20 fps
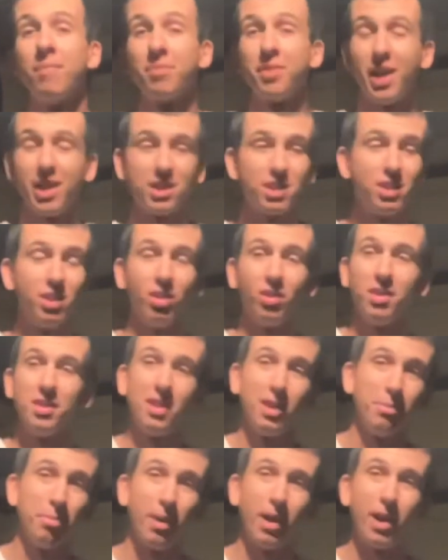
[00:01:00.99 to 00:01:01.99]
That's the only
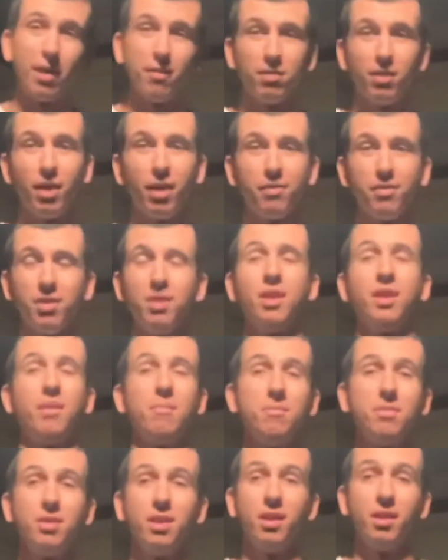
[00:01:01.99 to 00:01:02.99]
tape I have left, and then
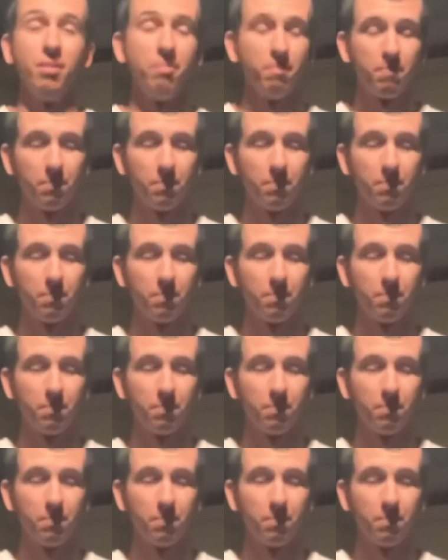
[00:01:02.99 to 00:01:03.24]
I'm done.